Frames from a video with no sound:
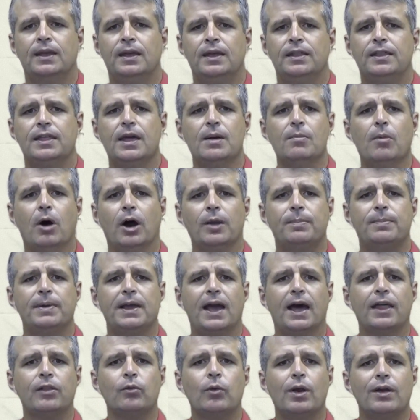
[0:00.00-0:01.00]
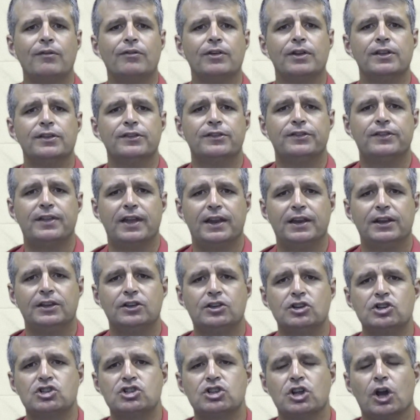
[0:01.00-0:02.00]
There might be other evidence tending
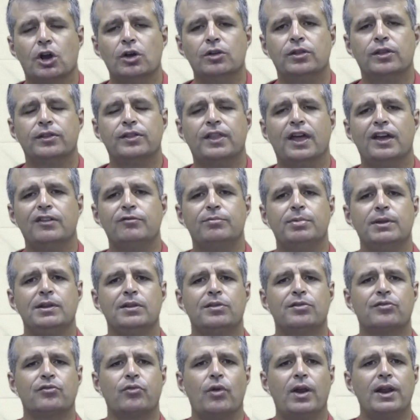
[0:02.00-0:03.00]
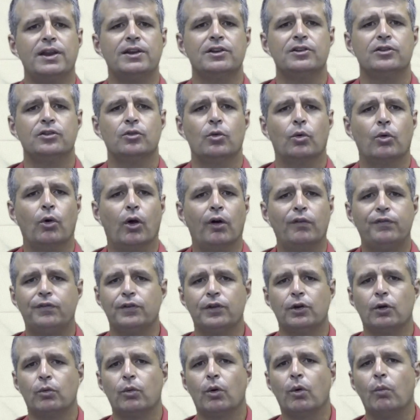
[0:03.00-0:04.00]
to show that they've been threatened or offered
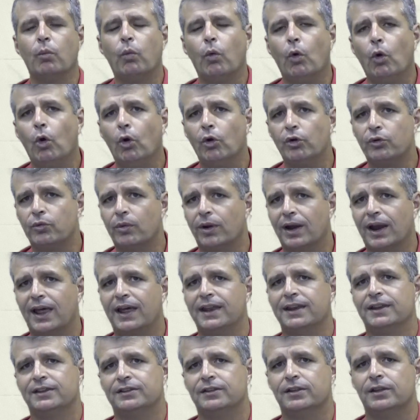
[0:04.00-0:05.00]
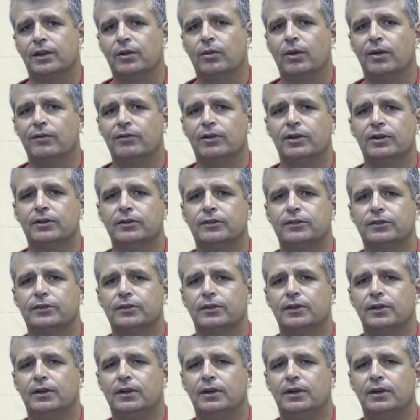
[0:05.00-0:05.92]
a reward relating to their evidence.